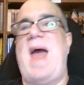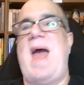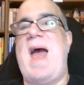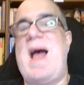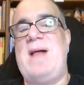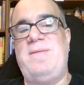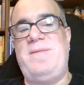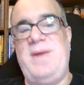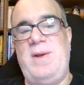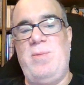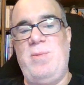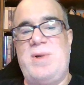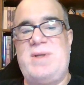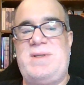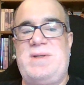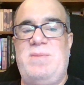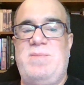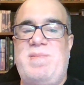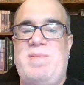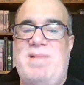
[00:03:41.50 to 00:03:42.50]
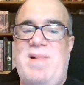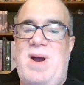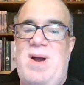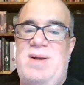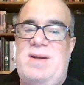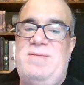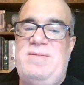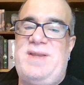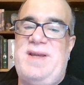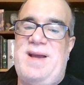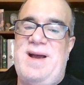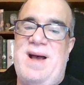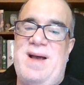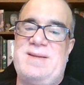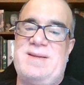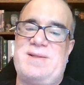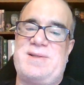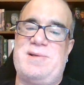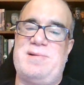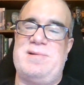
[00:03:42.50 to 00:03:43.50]
Alvy wasn't proud of the
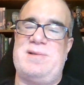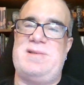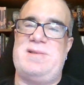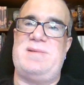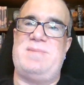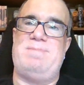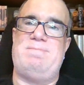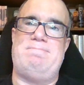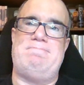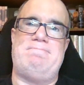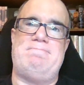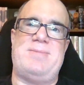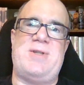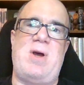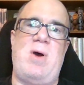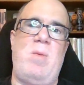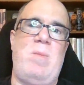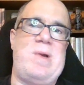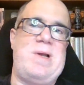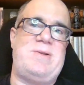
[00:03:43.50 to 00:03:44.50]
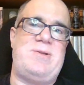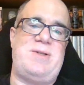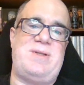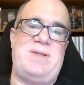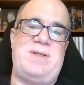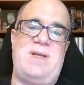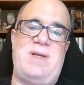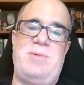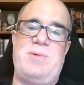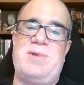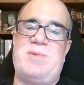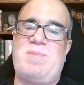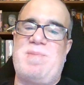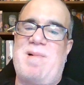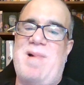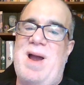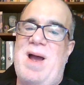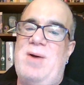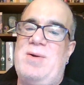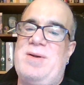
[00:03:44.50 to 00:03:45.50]
Oscars so much as he was
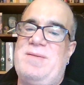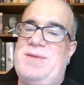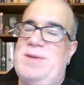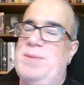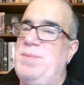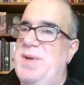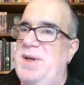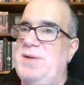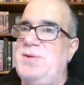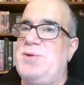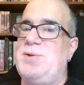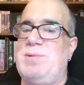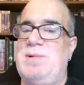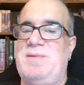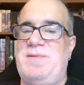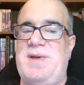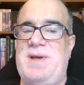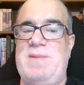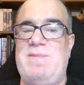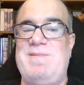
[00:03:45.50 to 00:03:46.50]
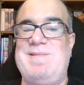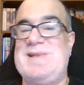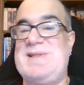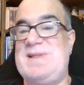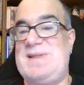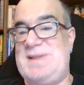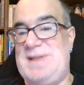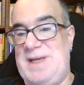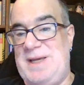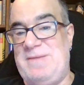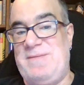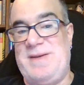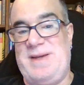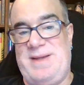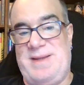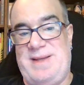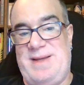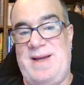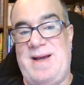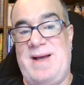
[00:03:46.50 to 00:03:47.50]
proud of the picture of him
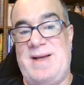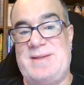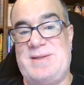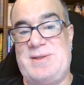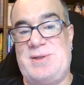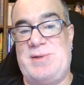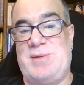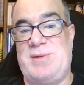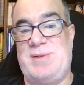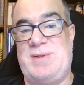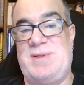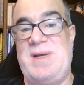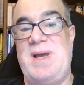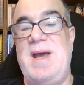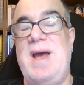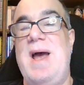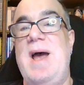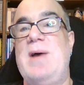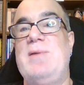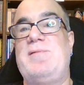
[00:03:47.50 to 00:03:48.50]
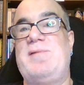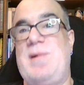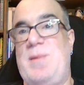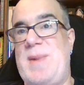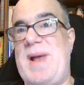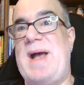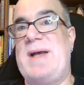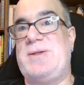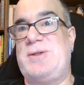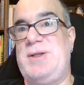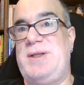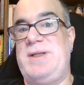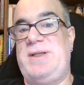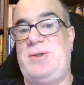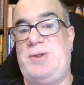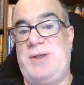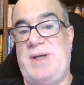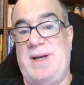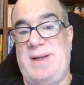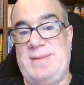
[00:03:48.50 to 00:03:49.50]
receiving the Oscars from Ashley
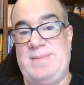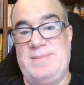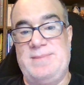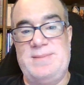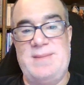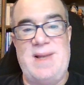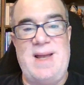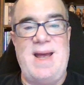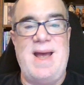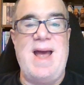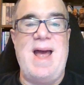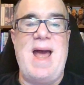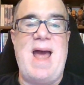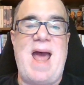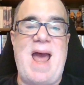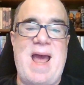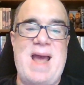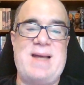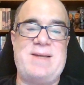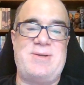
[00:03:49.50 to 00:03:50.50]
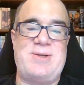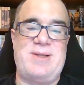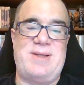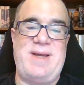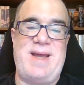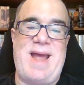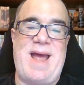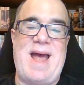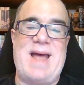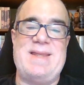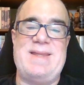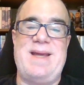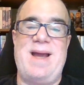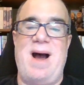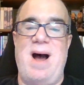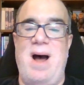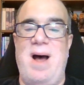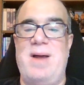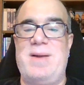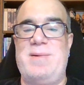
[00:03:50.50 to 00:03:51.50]
Judd. Ashley had the
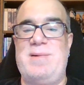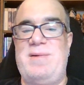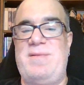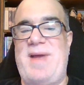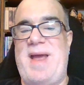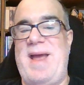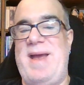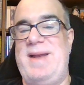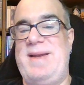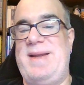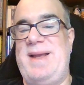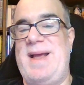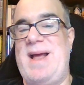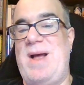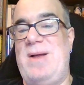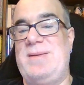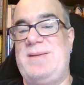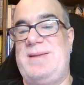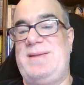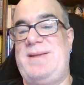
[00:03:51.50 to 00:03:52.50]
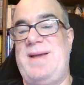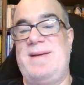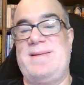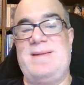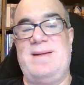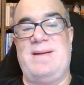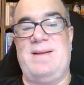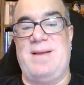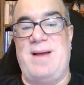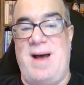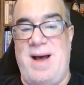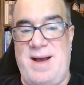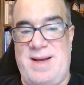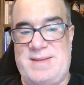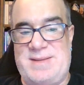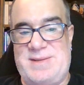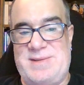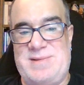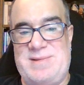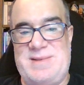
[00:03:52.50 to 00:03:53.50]
honor of handing out the technical
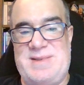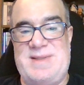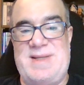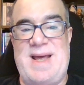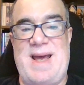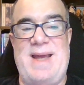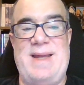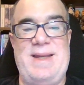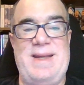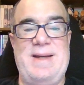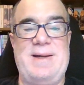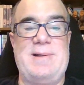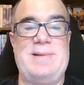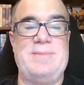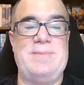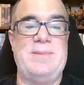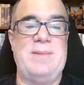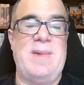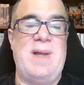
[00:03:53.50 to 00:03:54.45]
Oscars that year